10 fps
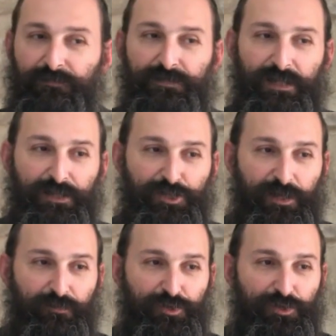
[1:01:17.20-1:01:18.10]
Be'ezrat
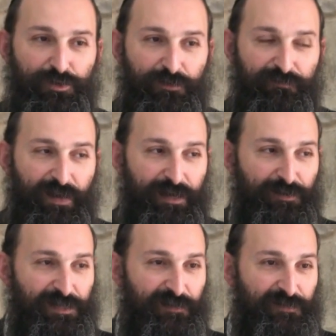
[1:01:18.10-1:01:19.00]
Hashem, we should not find
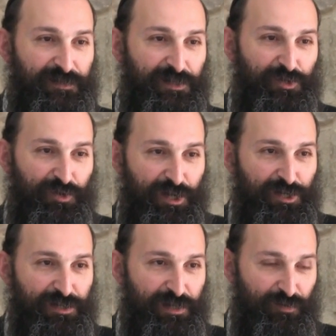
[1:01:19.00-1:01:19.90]
ourselves in
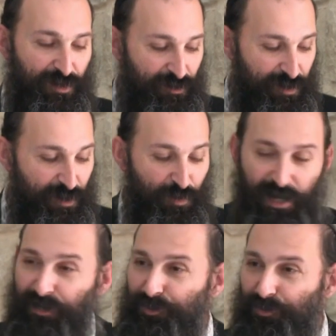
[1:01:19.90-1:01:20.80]
situations that we are
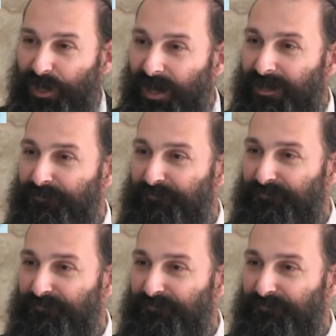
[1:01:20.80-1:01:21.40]
required to lie.